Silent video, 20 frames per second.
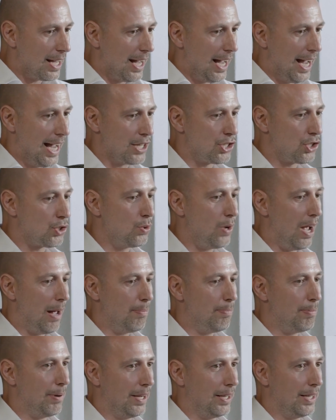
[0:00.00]
has to
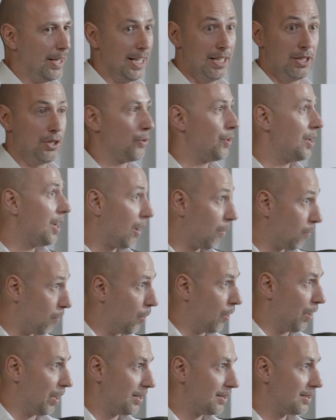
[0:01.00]
happen in the real
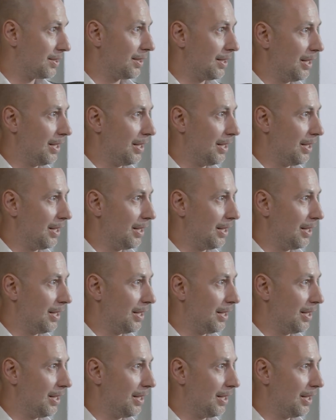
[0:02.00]
world,